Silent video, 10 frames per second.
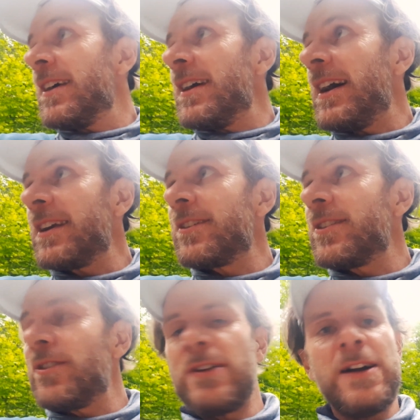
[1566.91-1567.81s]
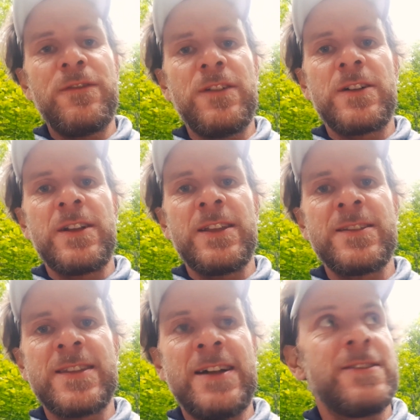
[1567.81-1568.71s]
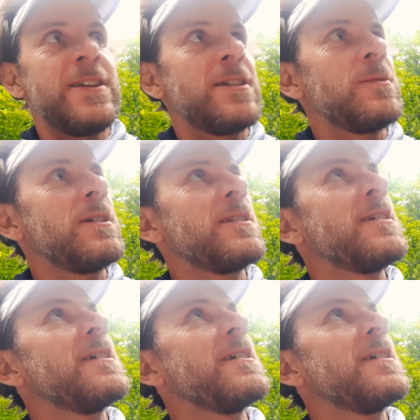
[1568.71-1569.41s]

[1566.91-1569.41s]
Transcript: I don't know how far it is down there, but